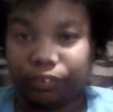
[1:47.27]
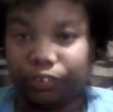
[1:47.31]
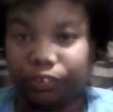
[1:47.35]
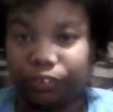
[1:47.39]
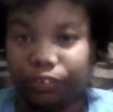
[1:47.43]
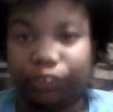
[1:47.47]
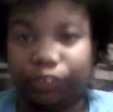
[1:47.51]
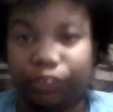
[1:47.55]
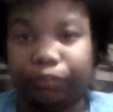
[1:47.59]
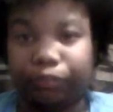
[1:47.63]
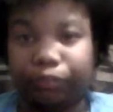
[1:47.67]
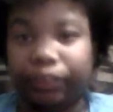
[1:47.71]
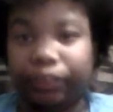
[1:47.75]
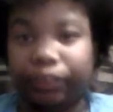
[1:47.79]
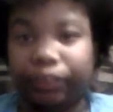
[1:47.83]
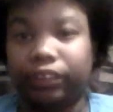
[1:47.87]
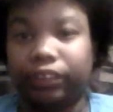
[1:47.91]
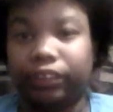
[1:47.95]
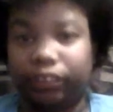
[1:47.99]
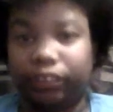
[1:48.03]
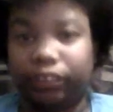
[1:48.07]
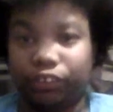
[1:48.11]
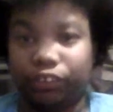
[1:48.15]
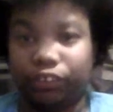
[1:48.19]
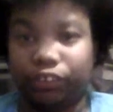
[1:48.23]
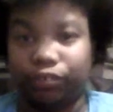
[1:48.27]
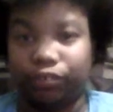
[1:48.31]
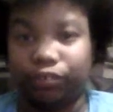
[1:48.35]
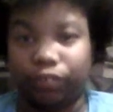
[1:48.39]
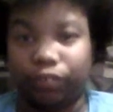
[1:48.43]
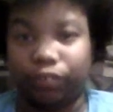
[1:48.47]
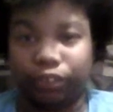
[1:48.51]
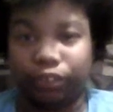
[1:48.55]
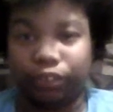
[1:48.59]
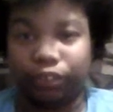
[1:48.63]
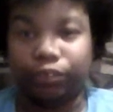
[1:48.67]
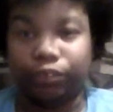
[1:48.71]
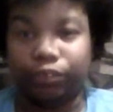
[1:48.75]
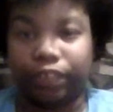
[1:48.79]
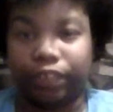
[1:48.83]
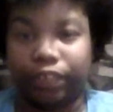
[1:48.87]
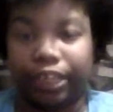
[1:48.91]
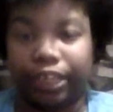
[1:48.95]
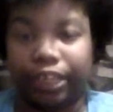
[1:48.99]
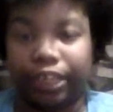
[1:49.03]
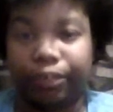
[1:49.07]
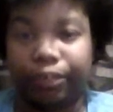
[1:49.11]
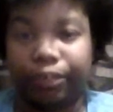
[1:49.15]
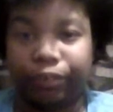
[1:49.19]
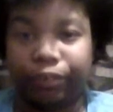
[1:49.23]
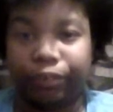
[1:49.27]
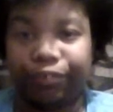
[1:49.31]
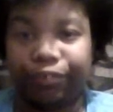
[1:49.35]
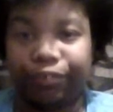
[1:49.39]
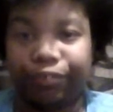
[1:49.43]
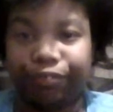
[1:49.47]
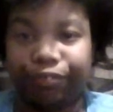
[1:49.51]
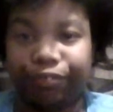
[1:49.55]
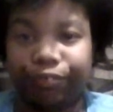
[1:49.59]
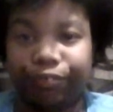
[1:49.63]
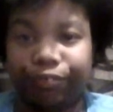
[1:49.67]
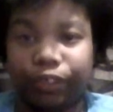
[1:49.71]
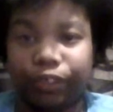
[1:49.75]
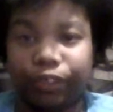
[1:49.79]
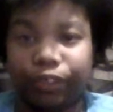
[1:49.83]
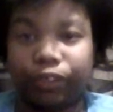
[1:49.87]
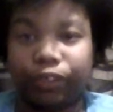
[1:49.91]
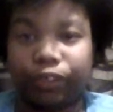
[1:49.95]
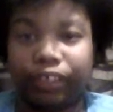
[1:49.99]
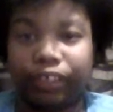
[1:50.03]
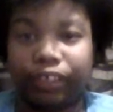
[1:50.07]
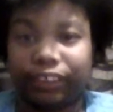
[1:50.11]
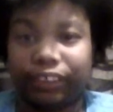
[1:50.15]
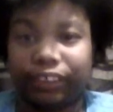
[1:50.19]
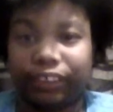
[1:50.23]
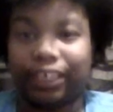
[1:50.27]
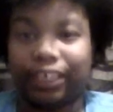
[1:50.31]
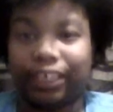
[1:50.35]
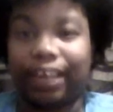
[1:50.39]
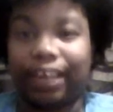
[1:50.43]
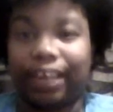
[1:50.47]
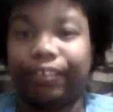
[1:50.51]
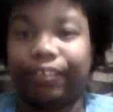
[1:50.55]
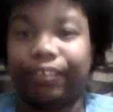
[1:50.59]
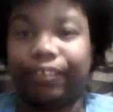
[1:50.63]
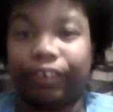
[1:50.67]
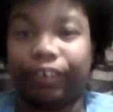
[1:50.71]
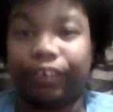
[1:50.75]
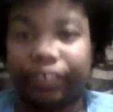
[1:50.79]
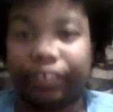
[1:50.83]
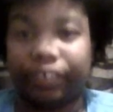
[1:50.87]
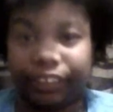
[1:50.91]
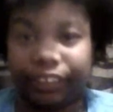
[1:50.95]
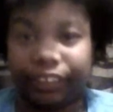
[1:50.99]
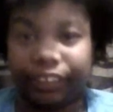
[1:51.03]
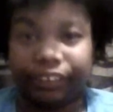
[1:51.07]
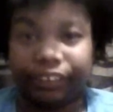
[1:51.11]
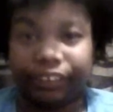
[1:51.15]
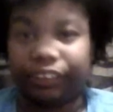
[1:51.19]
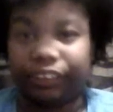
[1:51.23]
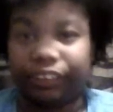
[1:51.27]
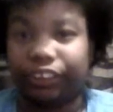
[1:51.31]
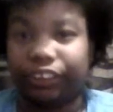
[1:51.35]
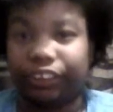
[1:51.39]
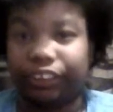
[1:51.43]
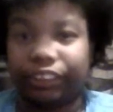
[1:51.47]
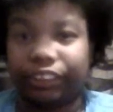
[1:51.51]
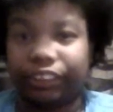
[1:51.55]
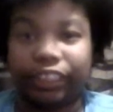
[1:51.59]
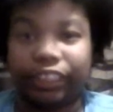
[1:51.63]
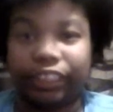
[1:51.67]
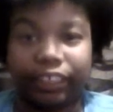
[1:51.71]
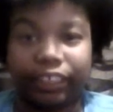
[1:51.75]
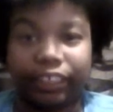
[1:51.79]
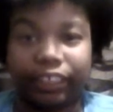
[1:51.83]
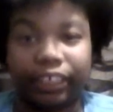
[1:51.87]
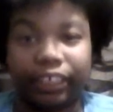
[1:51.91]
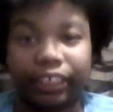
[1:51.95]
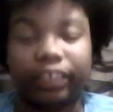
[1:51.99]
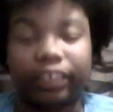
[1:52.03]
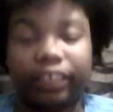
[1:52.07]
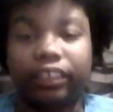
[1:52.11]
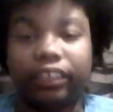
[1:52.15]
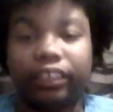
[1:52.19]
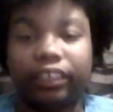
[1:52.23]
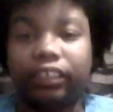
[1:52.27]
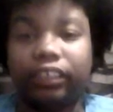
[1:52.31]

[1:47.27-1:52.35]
Did you mean it? Did you, are you okay with, you know, us not having our guns and shit like that?